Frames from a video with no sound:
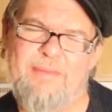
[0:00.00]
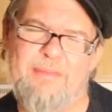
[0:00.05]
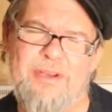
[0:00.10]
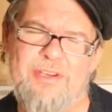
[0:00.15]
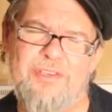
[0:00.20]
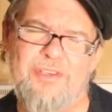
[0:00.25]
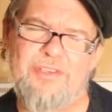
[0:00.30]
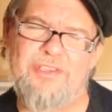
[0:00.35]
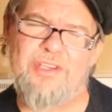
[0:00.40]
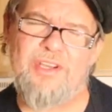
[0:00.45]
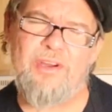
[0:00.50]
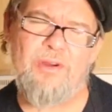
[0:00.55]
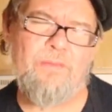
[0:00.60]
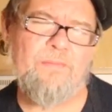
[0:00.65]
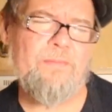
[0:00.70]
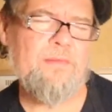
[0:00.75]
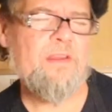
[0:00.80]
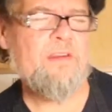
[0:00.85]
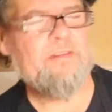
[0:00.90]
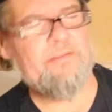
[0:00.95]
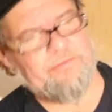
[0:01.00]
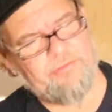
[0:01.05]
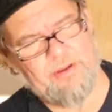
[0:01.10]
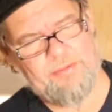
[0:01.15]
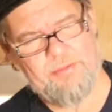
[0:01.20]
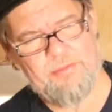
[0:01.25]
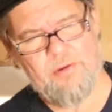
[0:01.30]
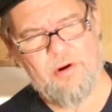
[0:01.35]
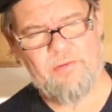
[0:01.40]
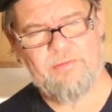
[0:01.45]
minutes or so, flip
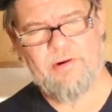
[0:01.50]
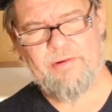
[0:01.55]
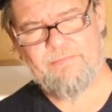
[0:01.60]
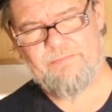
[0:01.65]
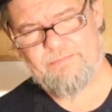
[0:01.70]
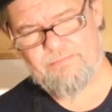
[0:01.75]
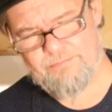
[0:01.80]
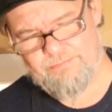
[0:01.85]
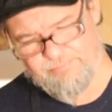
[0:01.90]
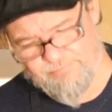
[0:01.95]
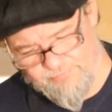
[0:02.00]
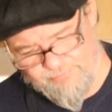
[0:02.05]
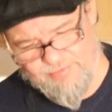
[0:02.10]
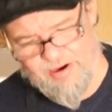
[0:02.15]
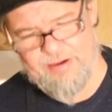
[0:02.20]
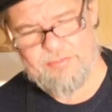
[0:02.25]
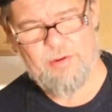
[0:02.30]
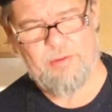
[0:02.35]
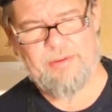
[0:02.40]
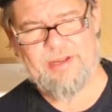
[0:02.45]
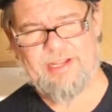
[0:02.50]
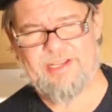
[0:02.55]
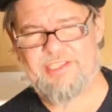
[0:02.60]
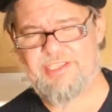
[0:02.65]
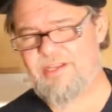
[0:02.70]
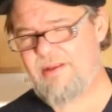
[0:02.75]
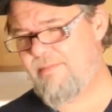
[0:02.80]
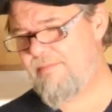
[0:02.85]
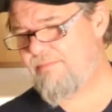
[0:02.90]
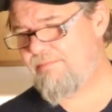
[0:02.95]
them over, 5 more
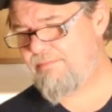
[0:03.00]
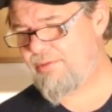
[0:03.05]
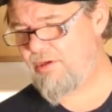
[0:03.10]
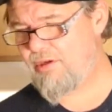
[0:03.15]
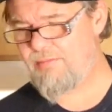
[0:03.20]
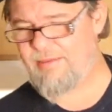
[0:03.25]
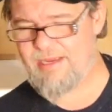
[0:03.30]
minutes, pull them